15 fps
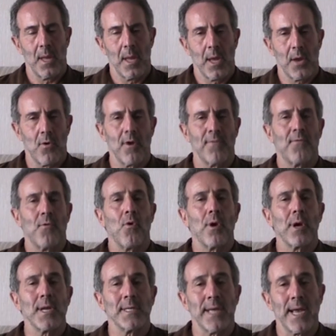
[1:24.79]
In order for
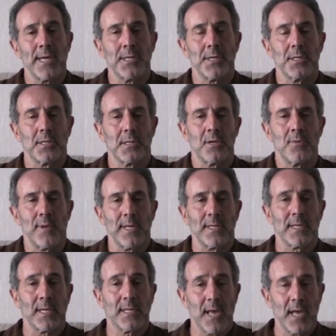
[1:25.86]
organizations to be
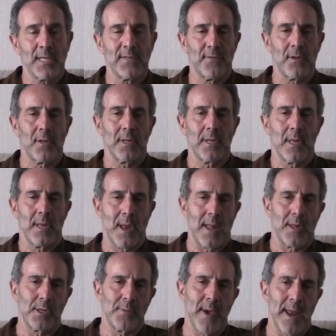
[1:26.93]
successful in
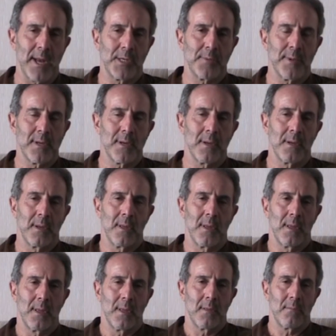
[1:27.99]
knowledge management,
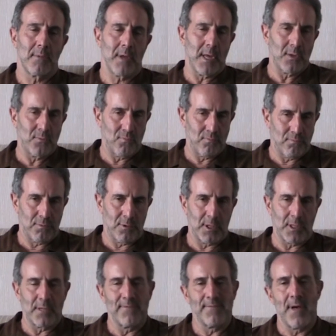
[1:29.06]
as
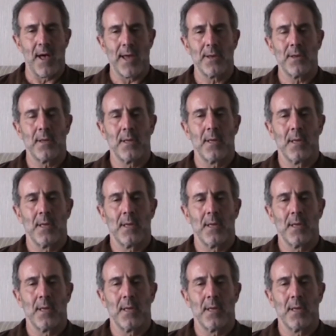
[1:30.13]
just defined,